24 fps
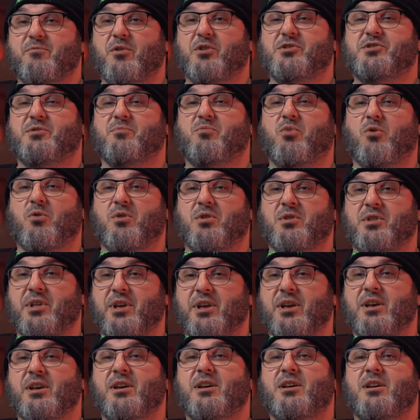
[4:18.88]
Most importantly,
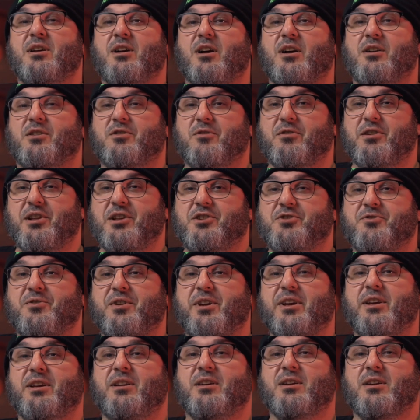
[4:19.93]
a Dirty
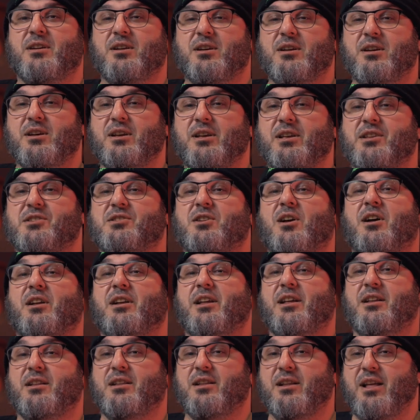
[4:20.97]
Tree is on
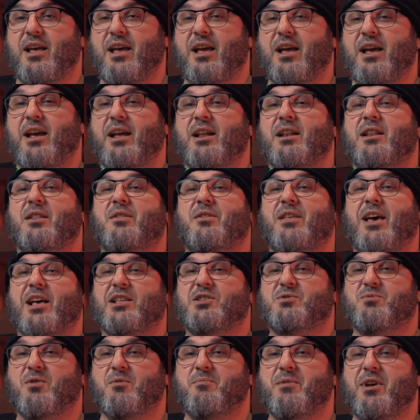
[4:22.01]
it, and
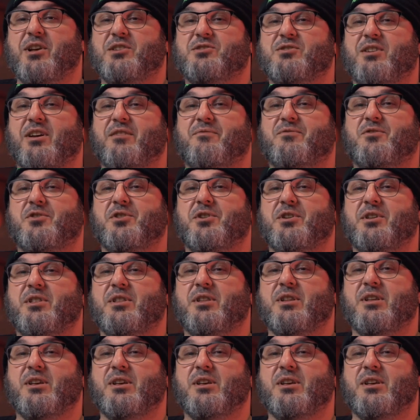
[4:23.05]
that's what makes life good.